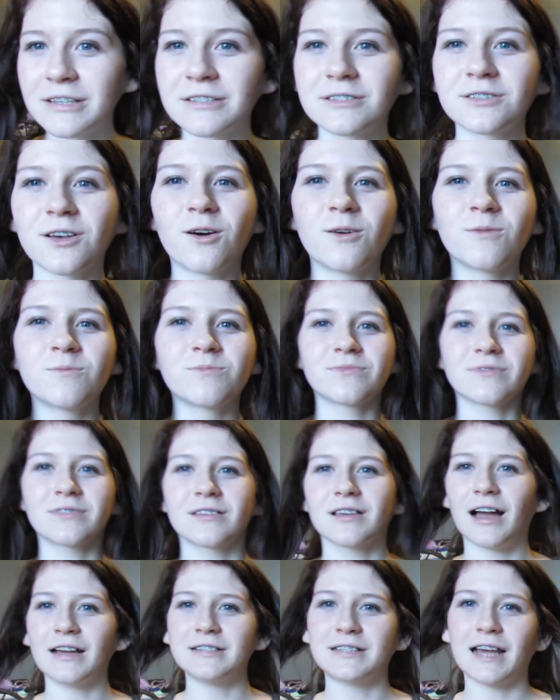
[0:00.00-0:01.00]
so,
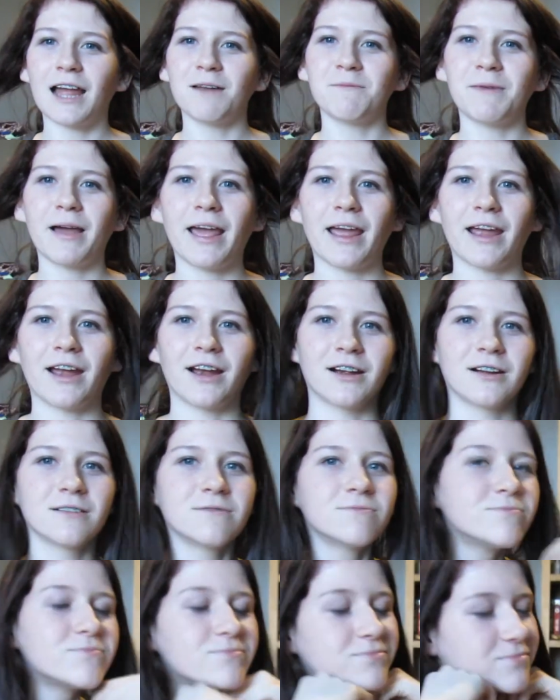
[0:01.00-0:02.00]
I dyed my hair.